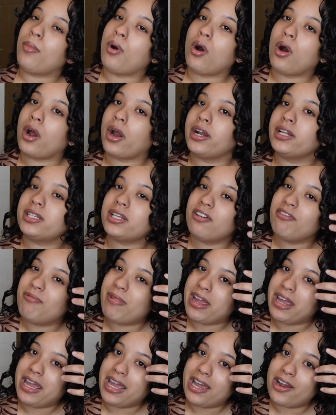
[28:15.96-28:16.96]
parts of my
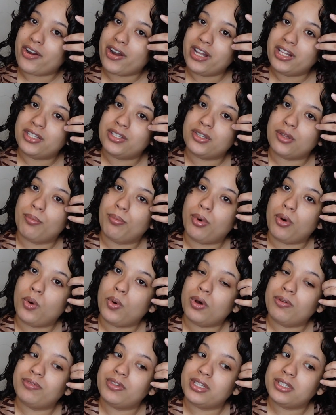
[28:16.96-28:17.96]
hair into the
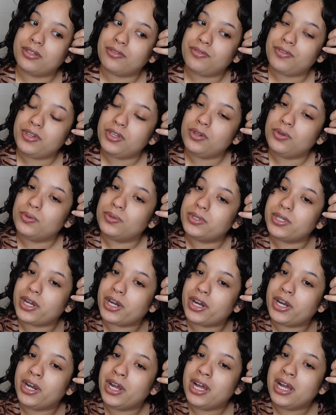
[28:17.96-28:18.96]
bowl of the
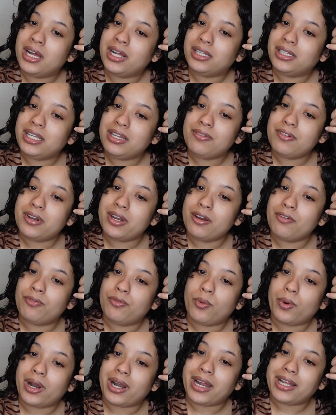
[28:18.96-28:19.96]
diffuser, leave it in
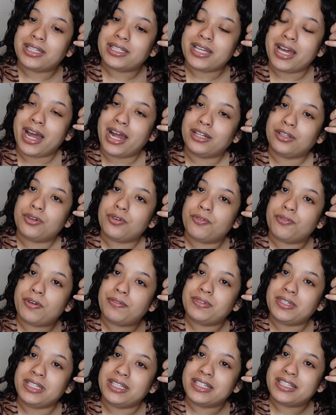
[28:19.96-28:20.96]
for like 10 to
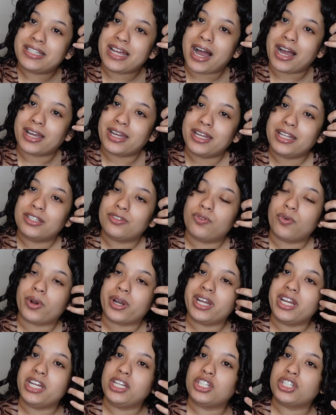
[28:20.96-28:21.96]
15 seconds for
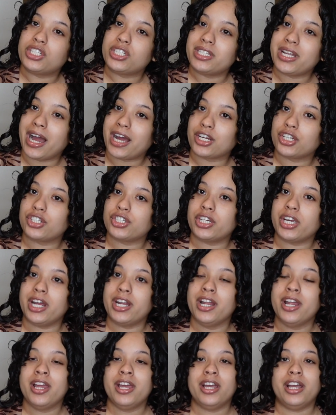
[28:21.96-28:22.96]
each
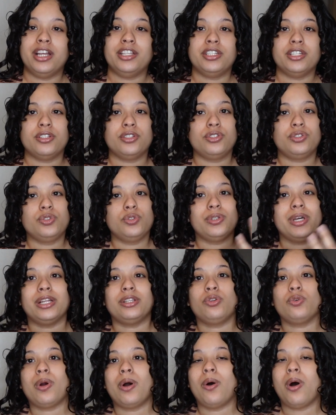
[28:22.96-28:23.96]
section, and just do
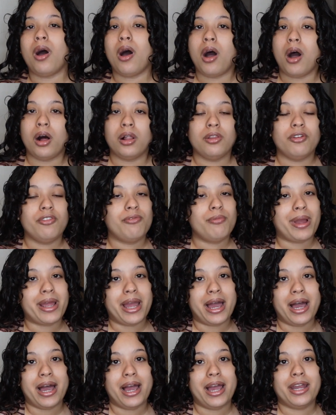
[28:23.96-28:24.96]
that throughout all of my
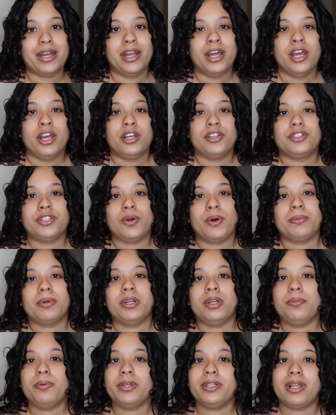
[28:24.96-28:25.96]
head. So I'm
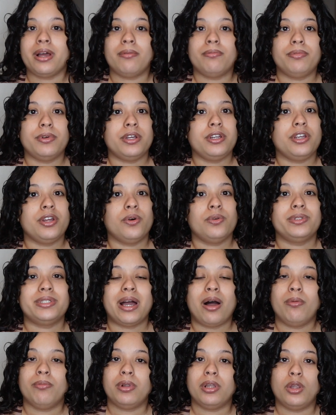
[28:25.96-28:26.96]
gonna put that video
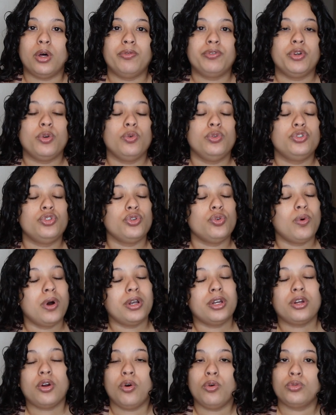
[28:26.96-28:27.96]
down below if you do
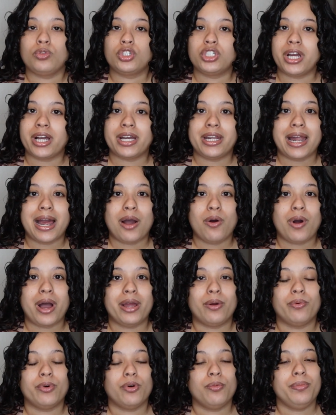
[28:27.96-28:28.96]
want to go check it out. I
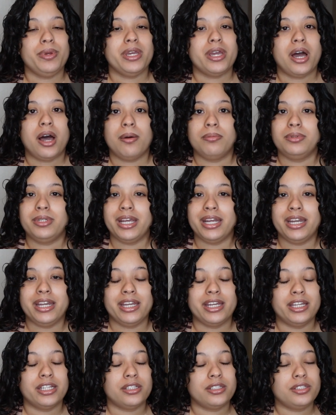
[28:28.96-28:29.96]
will be
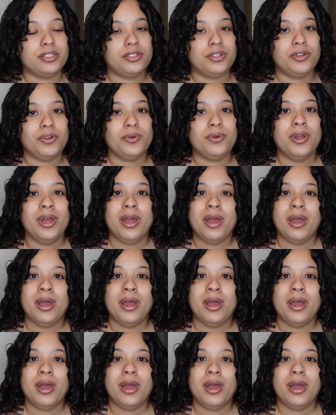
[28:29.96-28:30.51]
updating it soon,